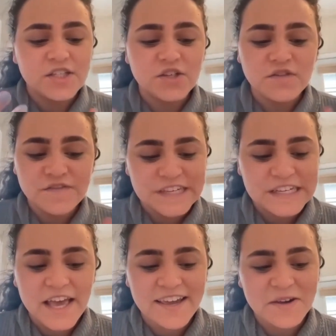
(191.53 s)
do you
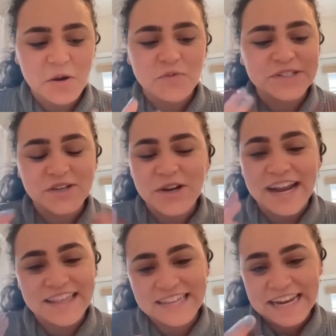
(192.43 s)
feel like was there
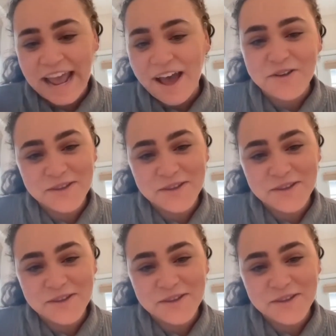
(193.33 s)
anything now